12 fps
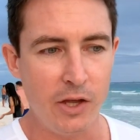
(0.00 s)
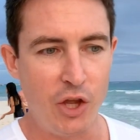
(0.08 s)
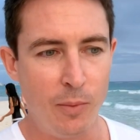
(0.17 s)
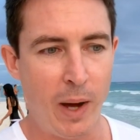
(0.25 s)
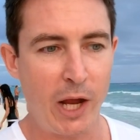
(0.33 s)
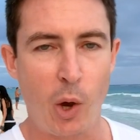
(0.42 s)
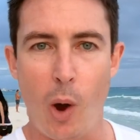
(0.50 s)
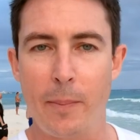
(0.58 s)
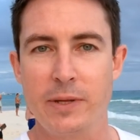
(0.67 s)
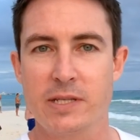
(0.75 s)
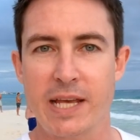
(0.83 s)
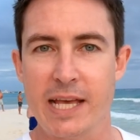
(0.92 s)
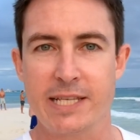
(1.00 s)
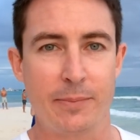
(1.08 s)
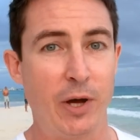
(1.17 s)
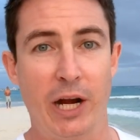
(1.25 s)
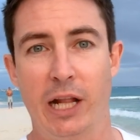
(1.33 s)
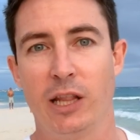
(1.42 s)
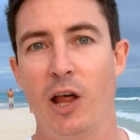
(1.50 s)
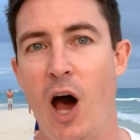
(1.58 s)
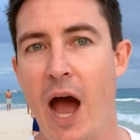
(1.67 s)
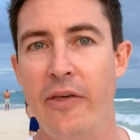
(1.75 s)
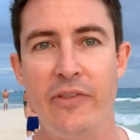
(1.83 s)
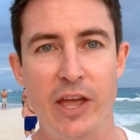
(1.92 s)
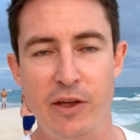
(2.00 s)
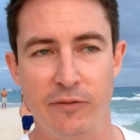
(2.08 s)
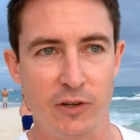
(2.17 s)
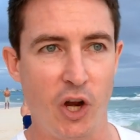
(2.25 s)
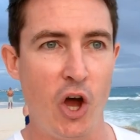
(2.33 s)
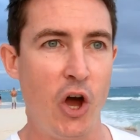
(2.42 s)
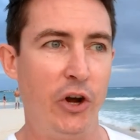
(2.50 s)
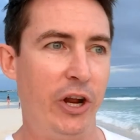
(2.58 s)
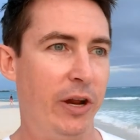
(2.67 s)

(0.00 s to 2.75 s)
you might go up and say some kind of line that you've learned,